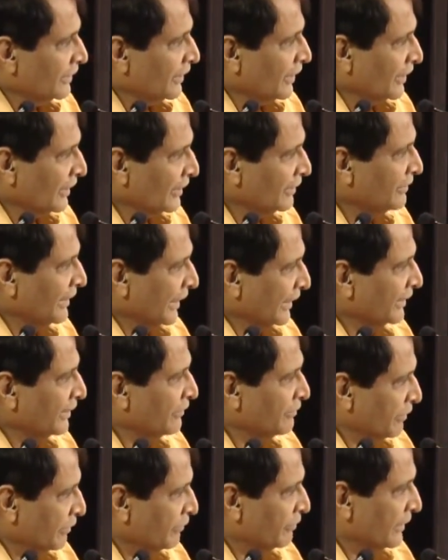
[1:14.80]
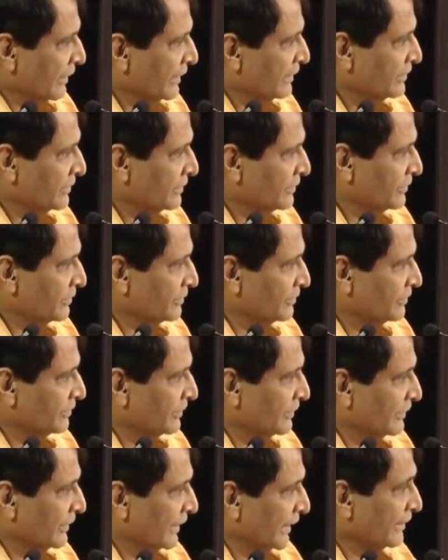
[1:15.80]
early 1950s,
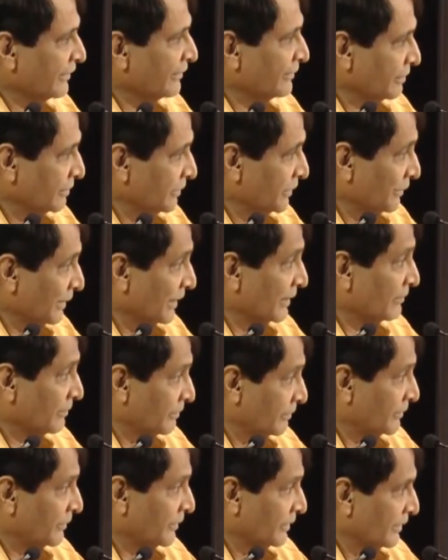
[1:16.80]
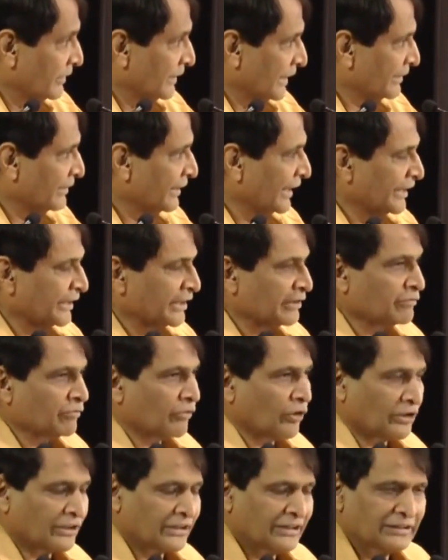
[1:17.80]
late even late
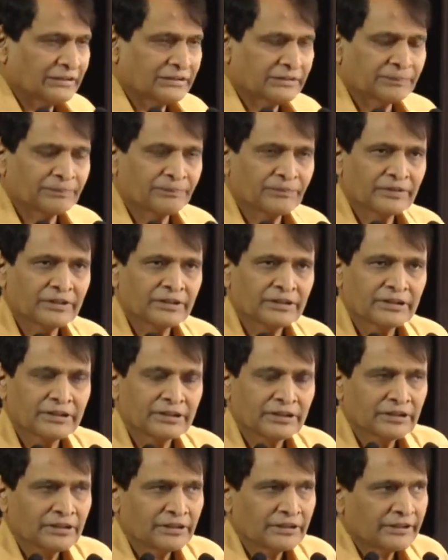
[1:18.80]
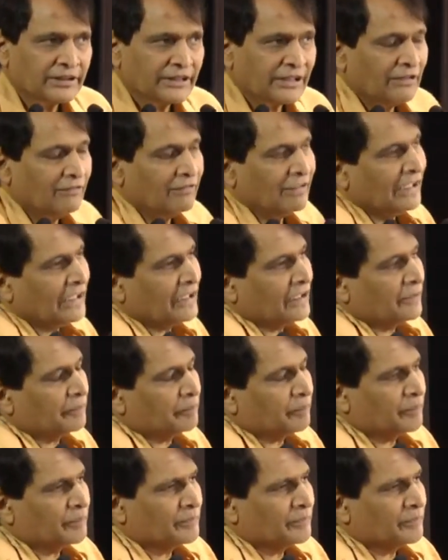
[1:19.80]
1940s, the railway had a